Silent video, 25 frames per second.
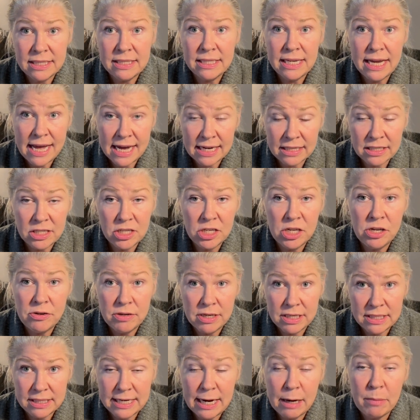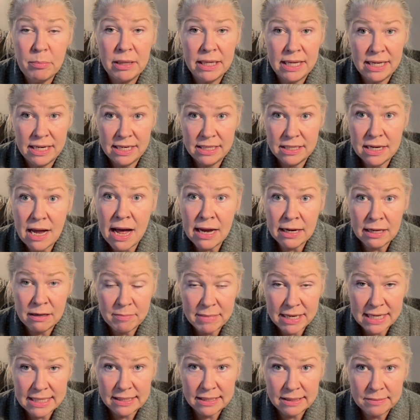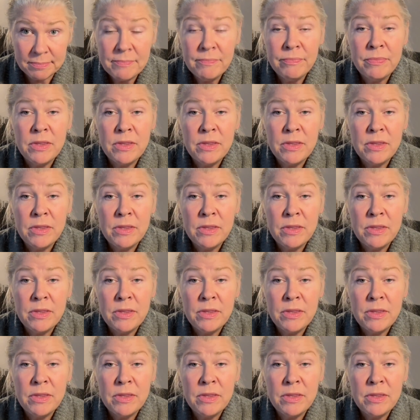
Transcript: to execute estate planning documents.